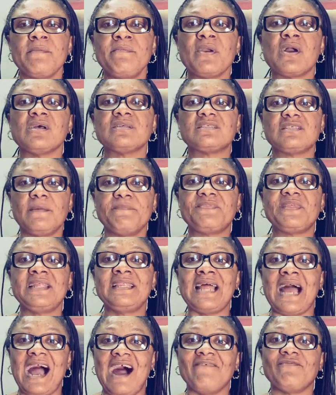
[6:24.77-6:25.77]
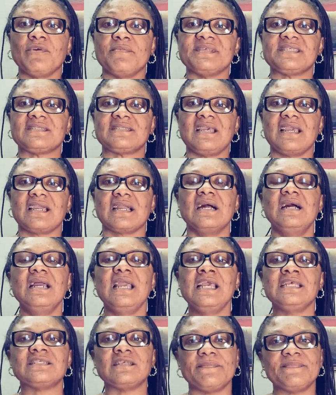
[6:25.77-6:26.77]
Because something that has to be seek
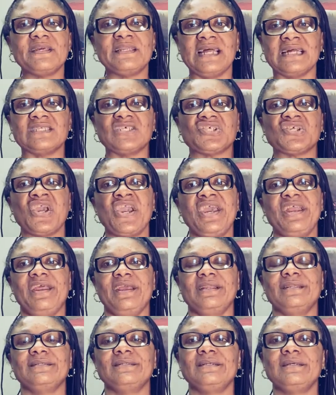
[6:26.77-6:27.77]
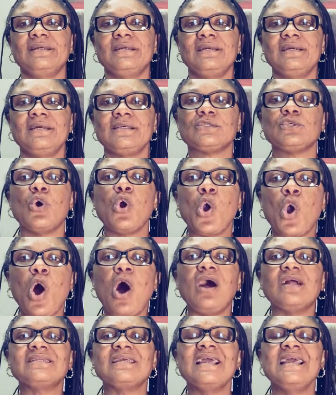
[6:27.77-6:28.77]
is something that is hidden. So
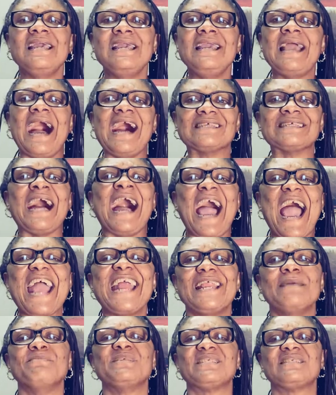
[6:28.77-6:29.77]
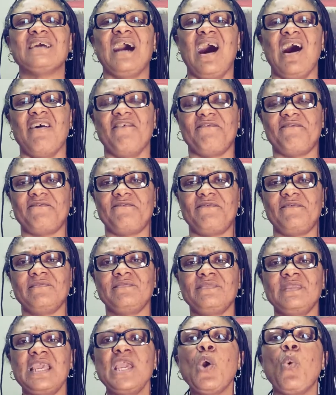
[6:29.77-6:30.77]
God has hid himself.
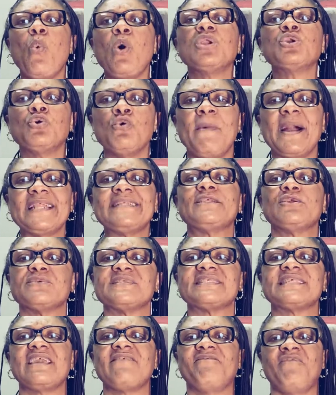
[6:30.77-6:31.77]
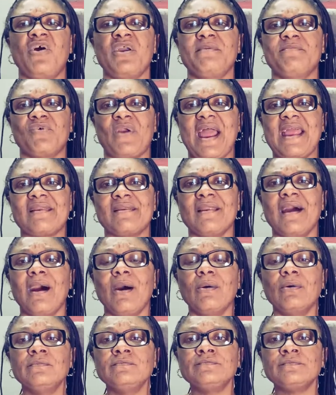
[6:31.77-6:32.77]
He wants humanity to seek for him right
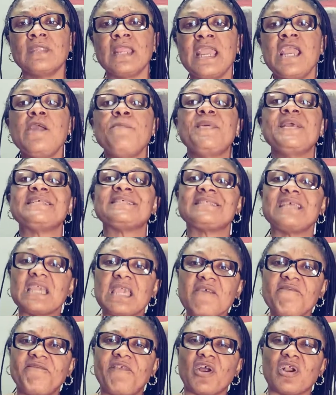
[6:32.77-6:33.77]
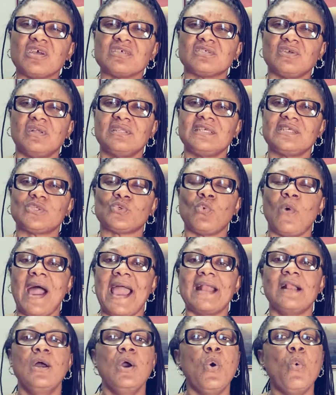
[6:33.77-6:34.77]
now. He's been seeking for us all this
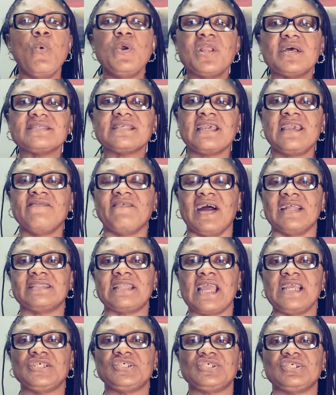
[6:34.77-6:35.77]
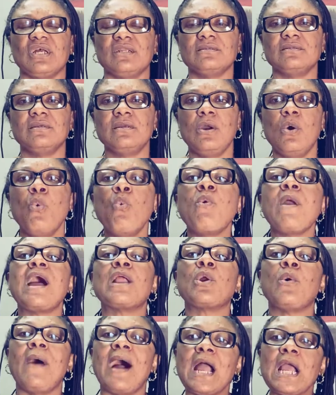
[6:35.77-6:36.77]
while. We doesn't give attention. We
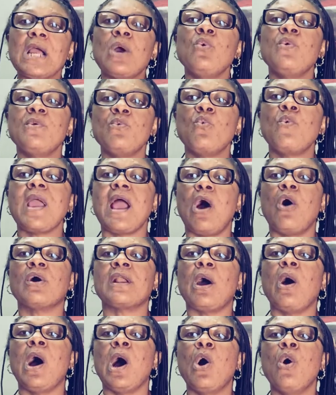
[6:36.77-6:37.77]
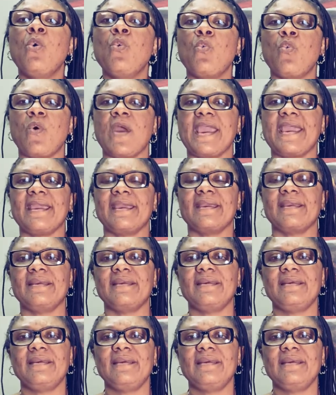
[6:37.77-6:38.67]
are on our own way.